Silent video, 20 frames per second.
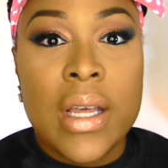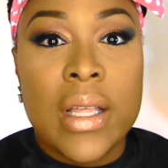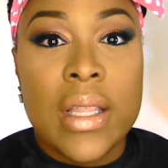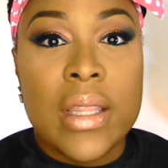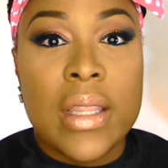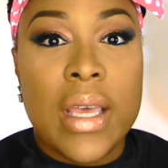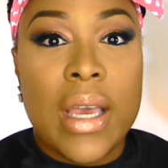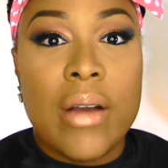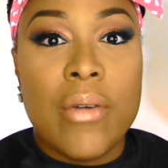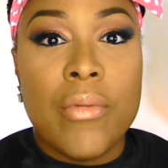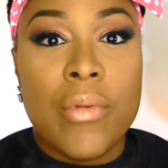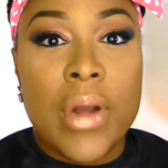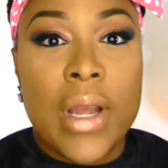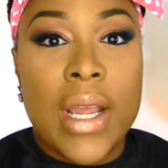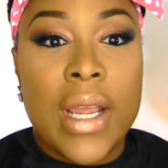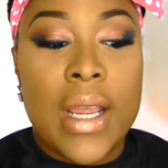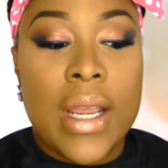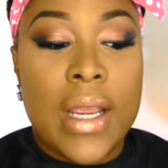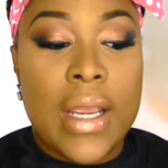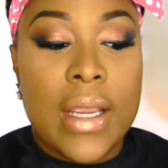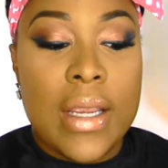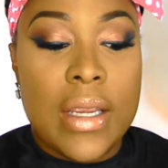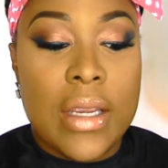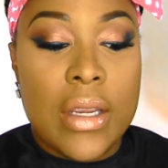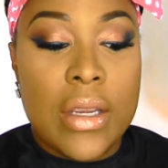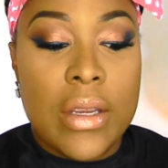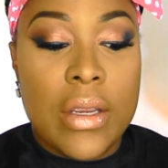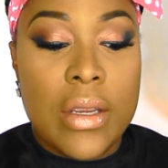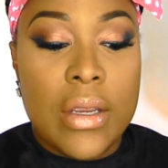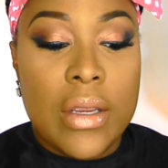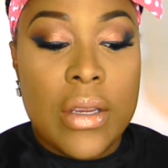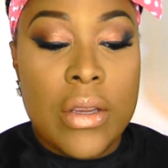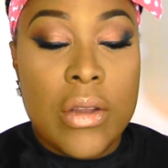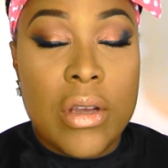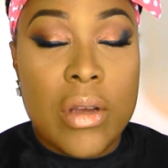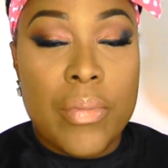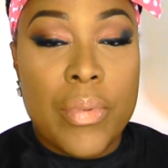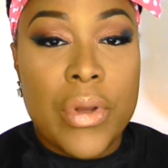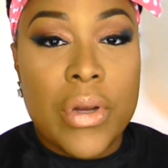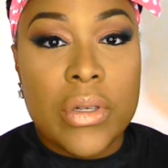That way you
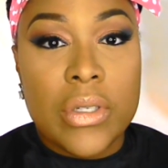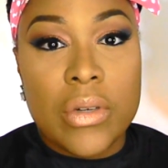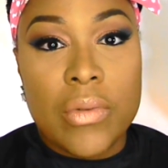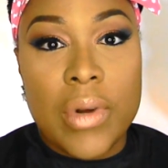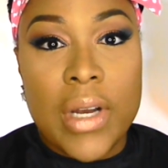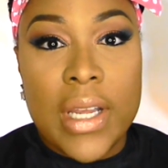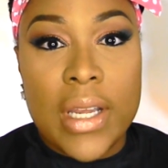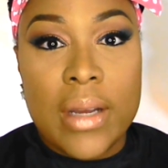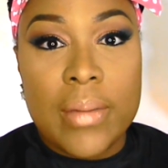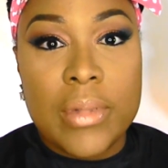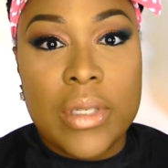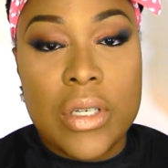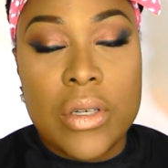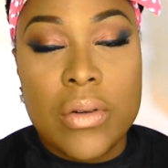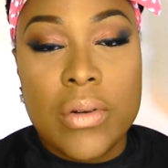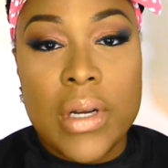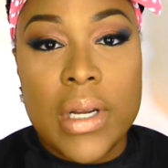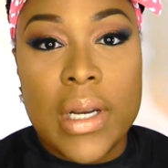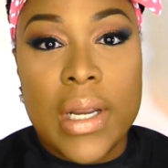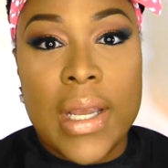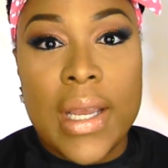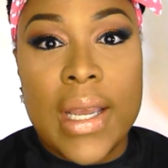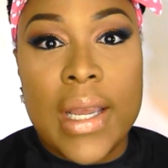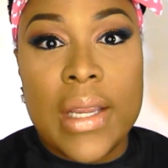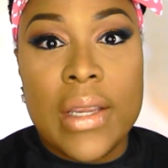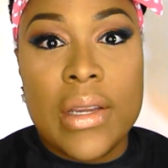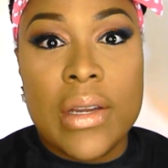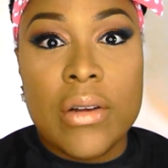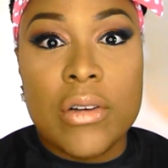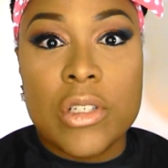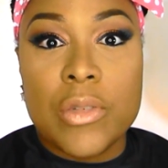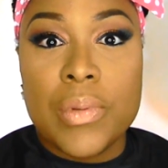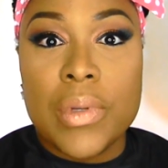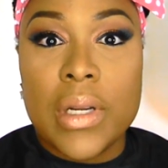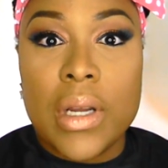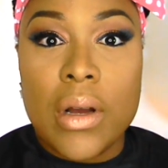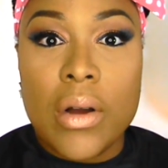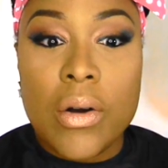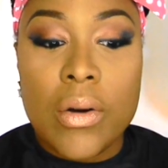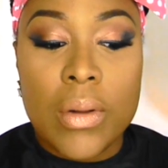can build your way up to it and you don't spend
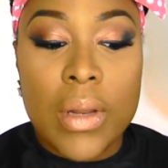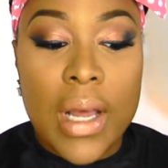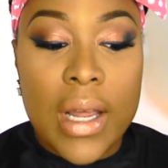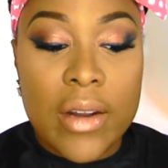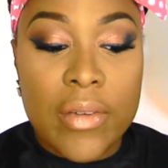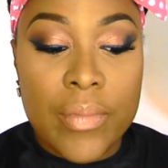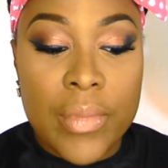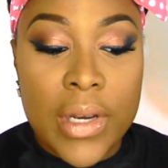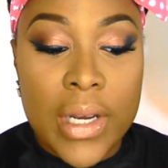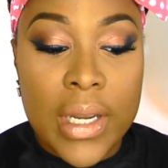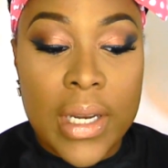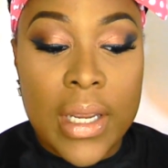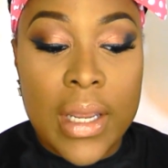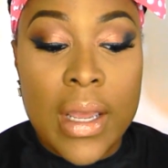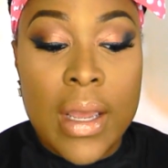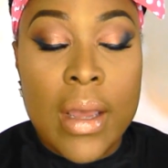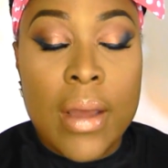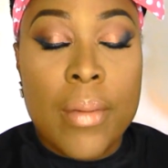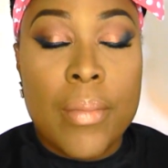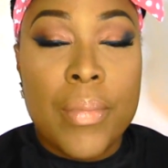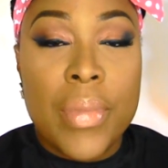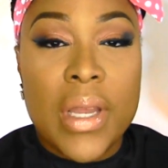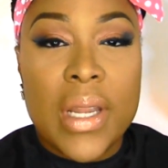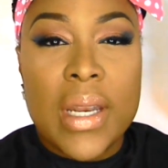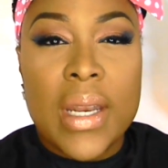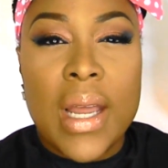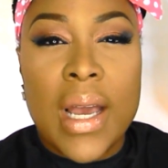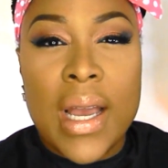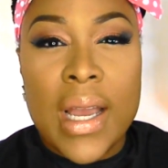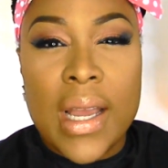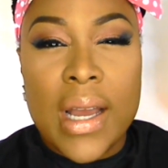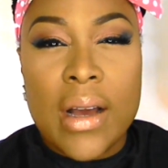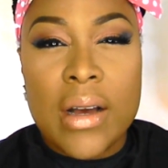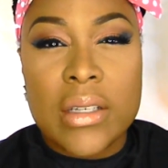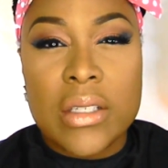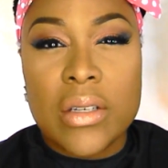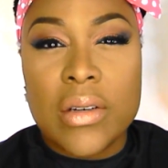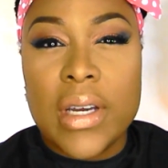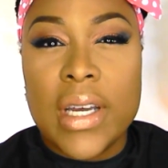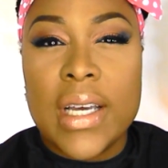a whole lot of money. Ben Nye
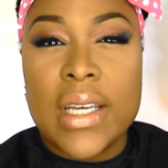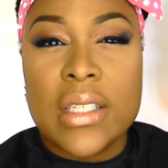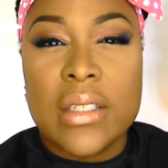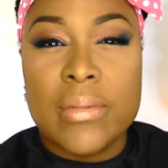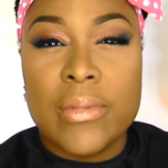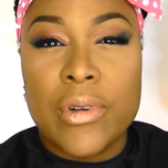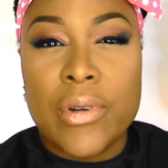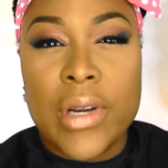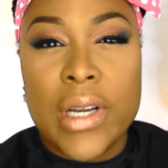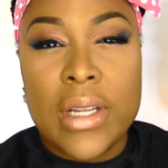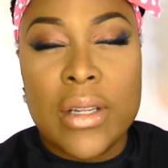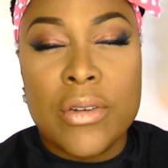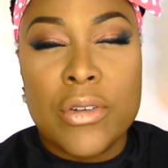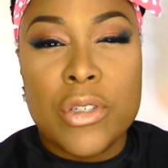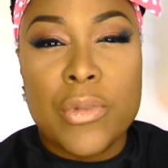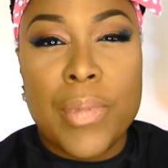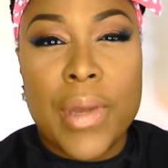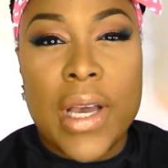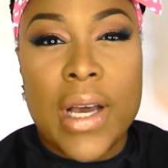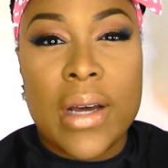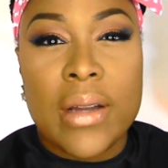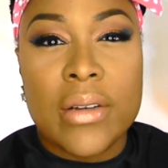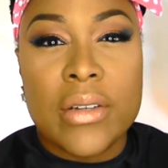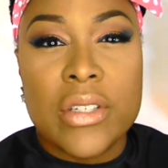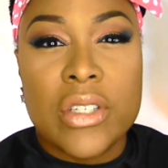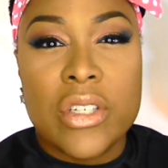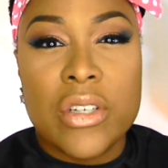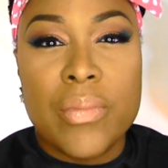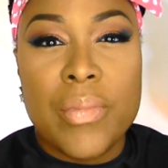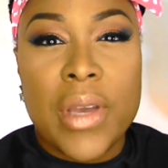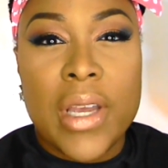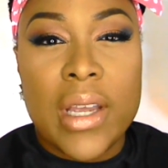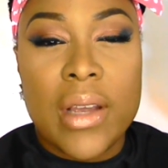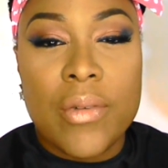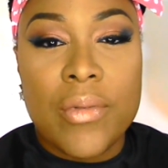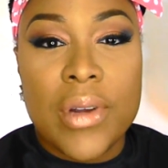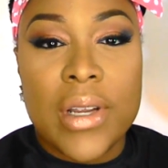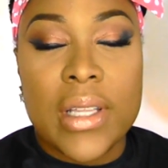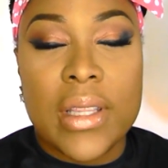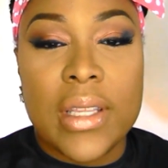also has some great loose powders to bake
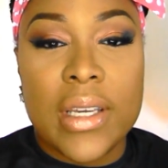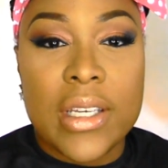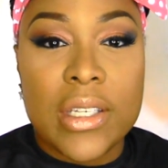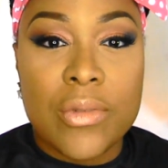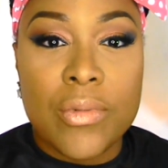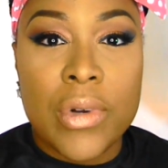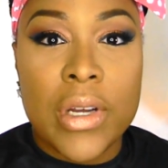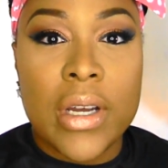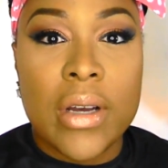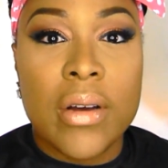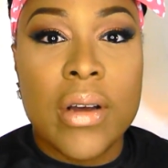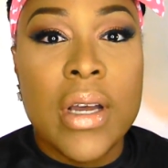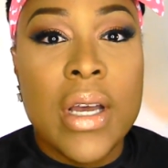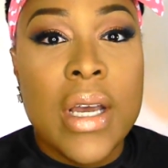with as well.